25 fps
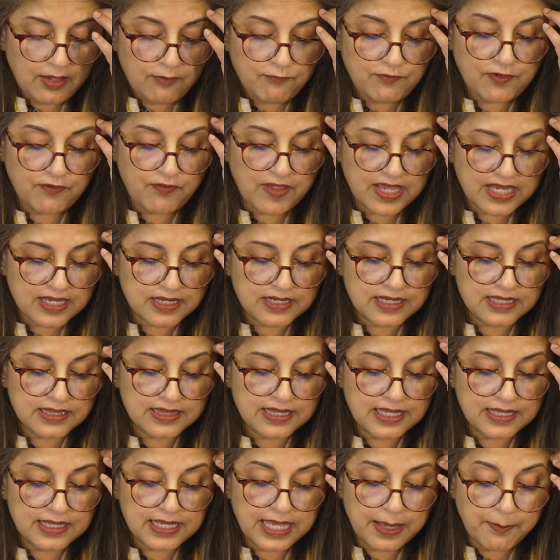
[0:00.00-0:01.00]

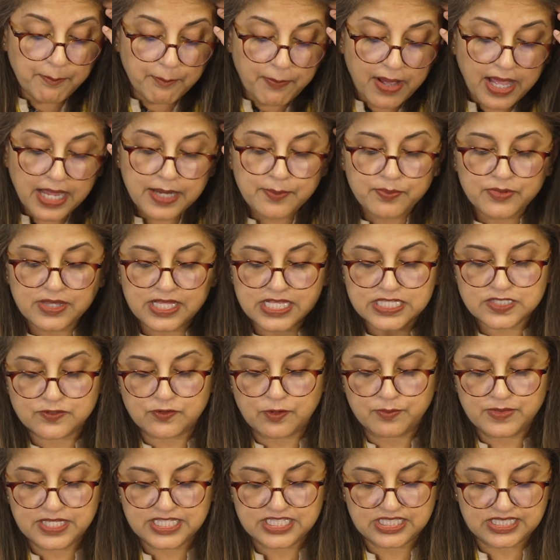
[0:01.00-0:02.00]
Vivekananda imbibed this
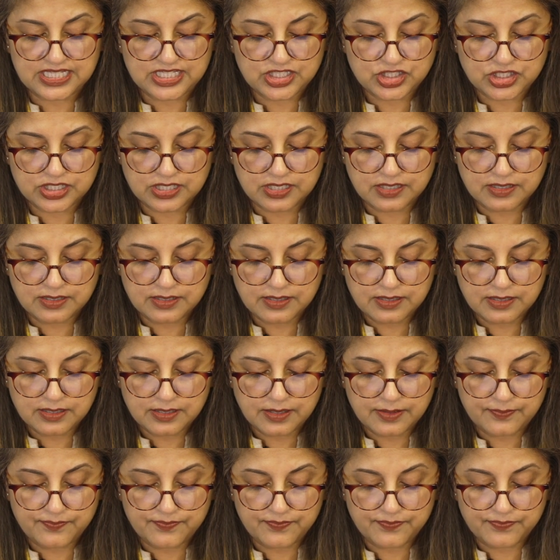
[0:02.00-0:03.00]
from his teacher,
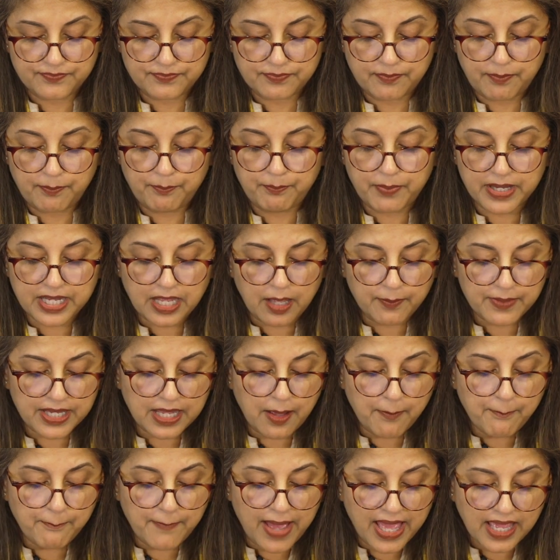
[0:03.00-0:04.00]
becoming
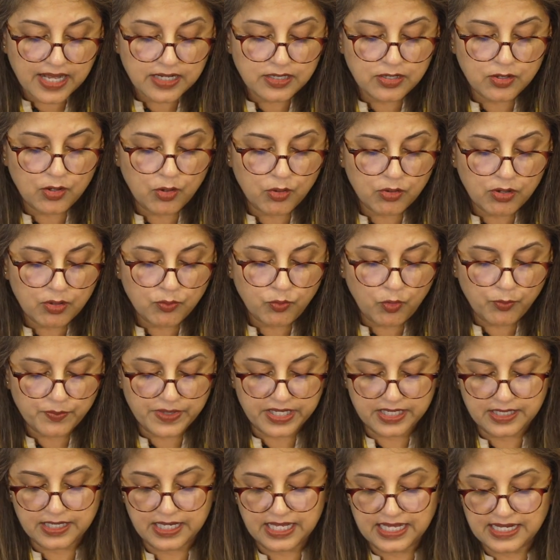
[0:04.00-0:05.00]
a man or a
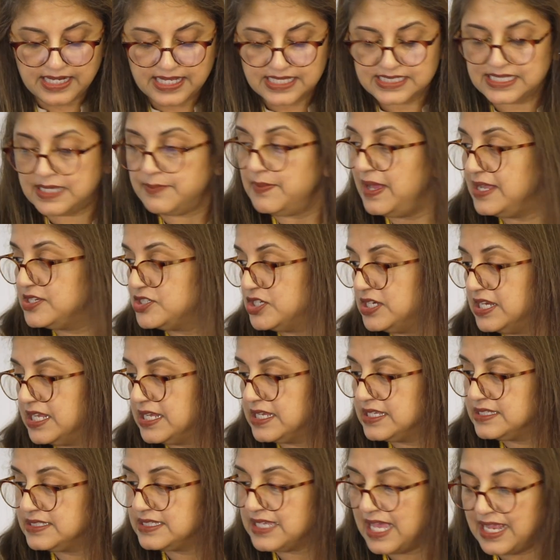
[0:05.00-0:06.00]
woman in his
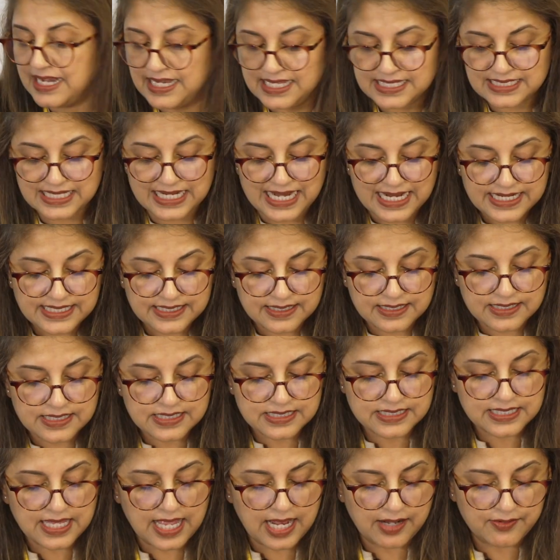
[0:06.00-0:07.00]
imaginings and his
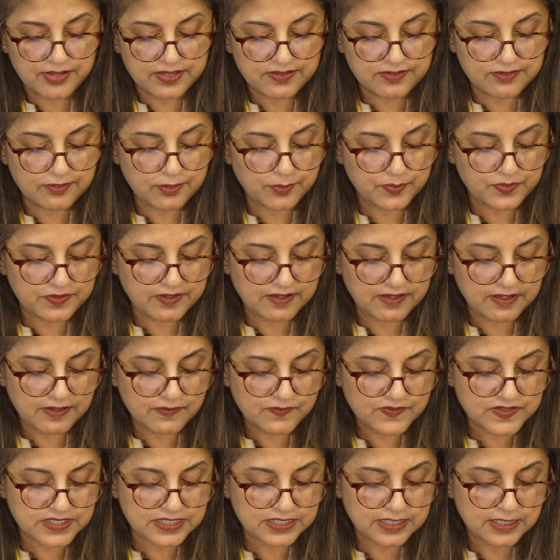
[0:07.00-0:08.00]
letters, Harris
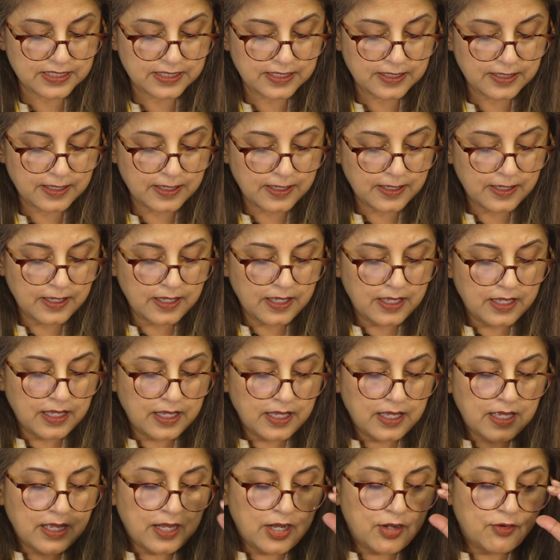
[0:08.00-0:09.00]
observes.
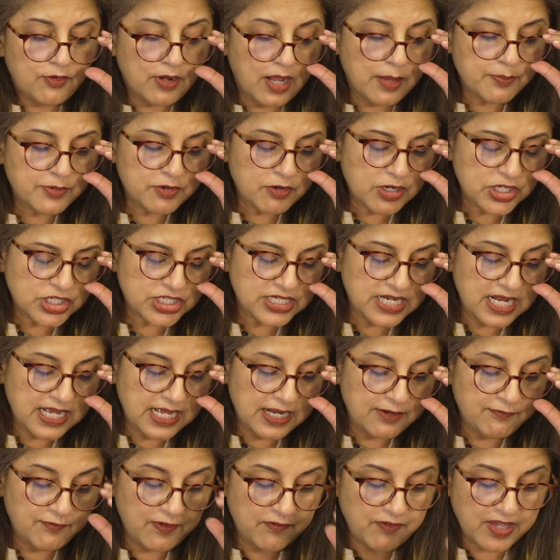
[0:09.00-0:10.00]
Ramakrishna
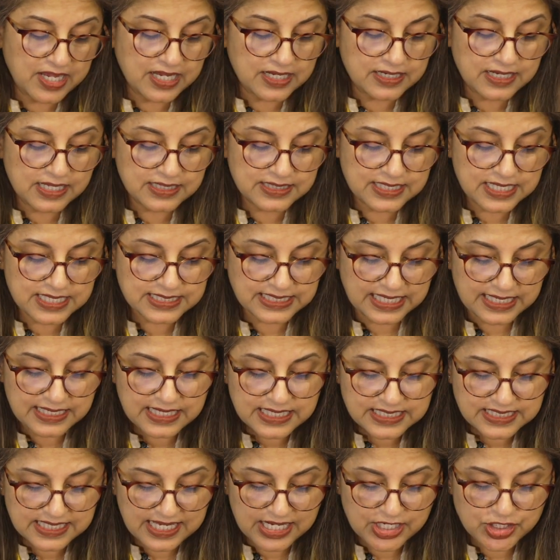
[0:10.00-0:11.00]
and Vivekananda's
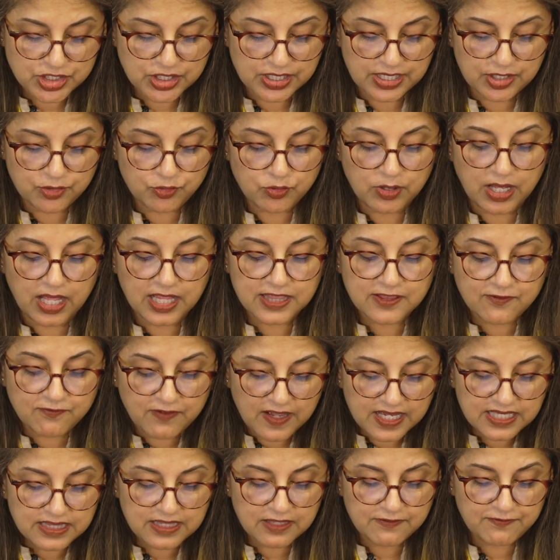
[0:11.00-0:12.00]
initiation into
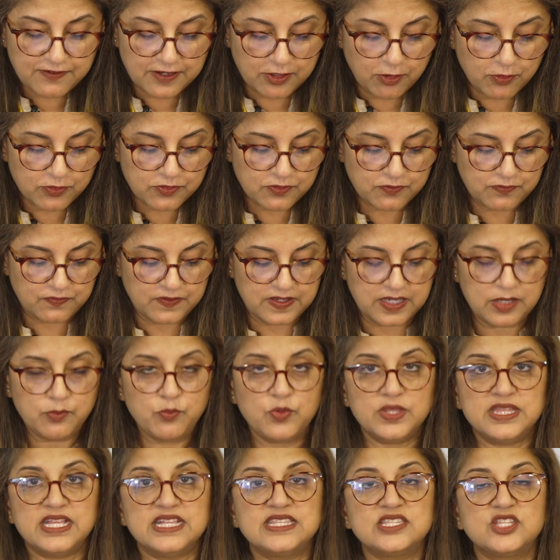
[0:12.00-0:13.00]
Advaita philosophy,
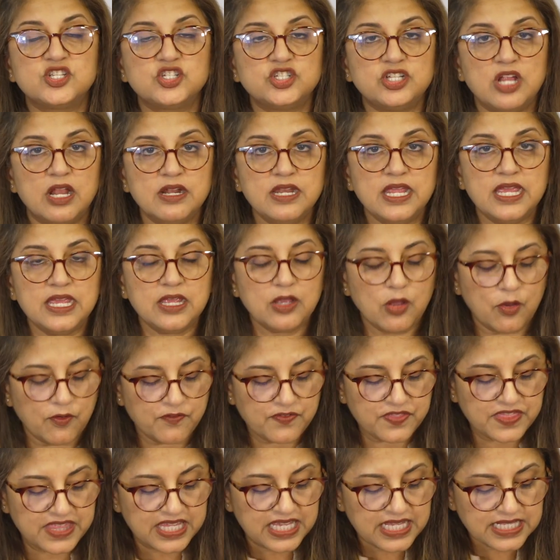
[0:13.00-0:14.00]
with its shunning of
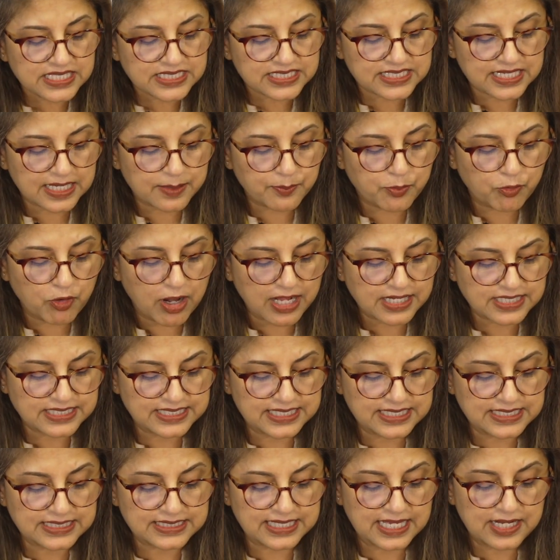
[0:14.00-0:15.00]
theistic
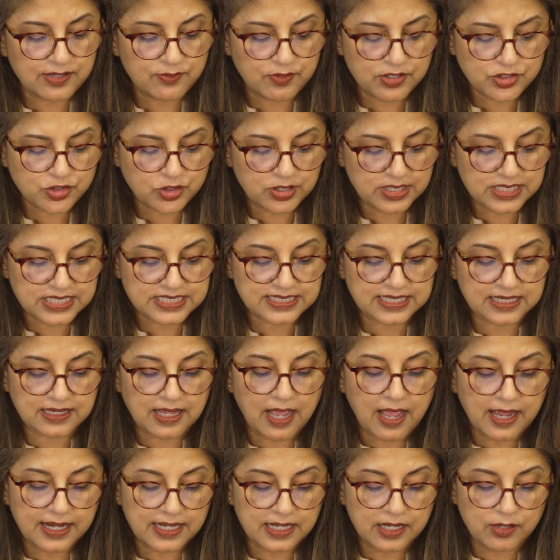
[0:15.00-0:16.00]
practice and ritualistic
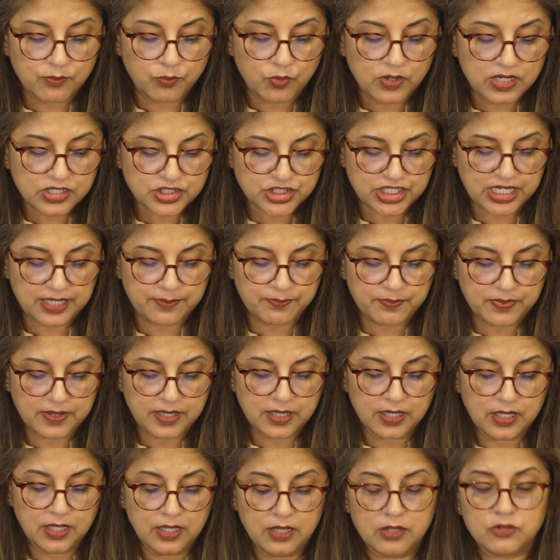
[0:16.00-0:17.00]
idol worship
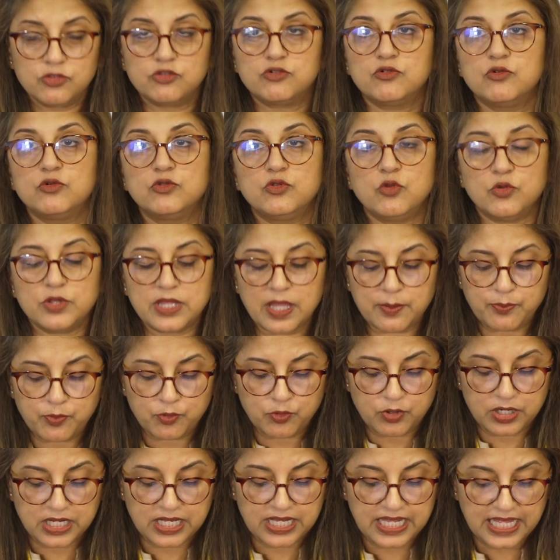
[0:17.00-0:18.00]
through
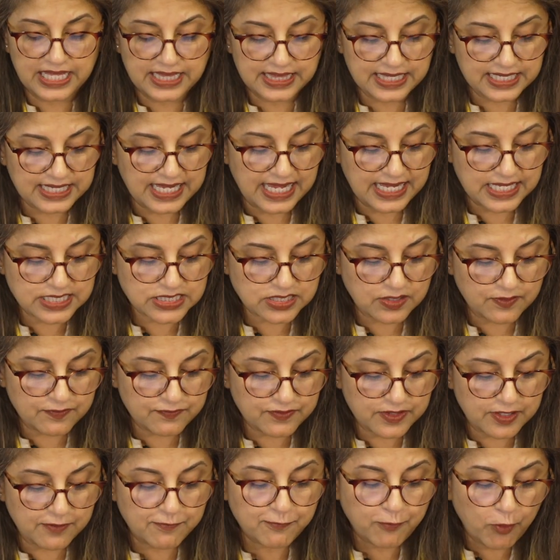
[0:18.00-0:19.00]
Totapuri in the case of
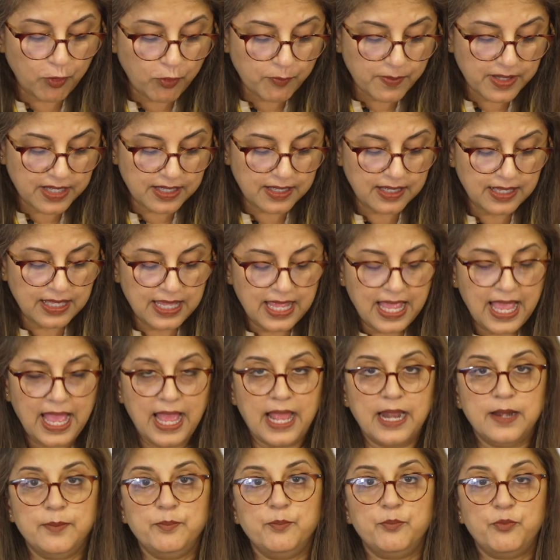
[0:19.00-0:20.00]
the former
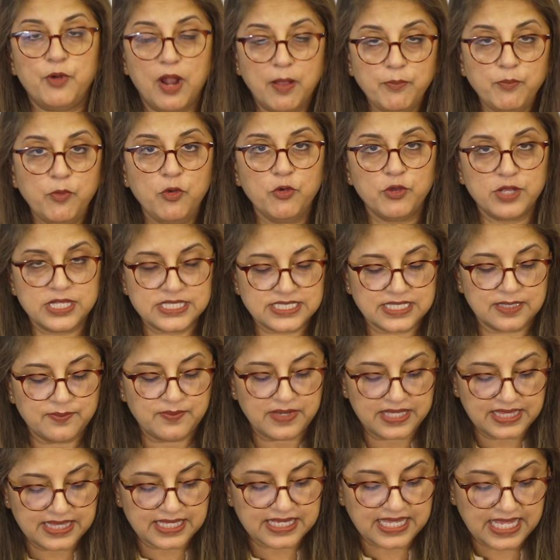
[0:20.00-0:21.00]
and Brahmoism
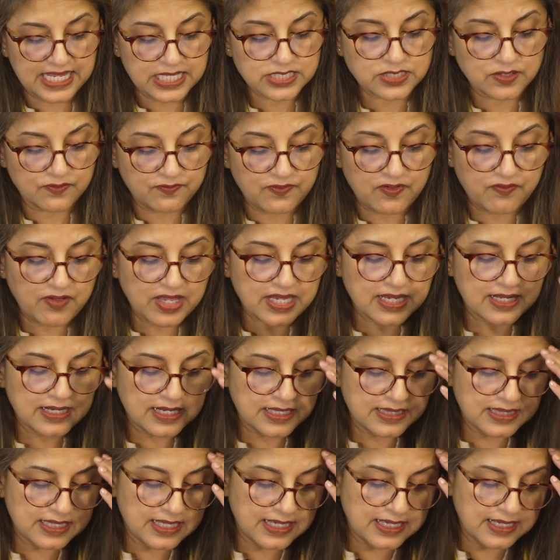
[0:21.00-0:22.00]
in the case of
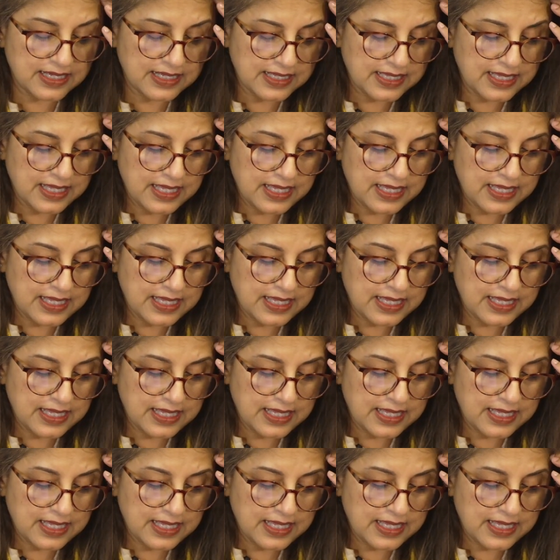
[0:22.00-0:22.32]
Vivekananda,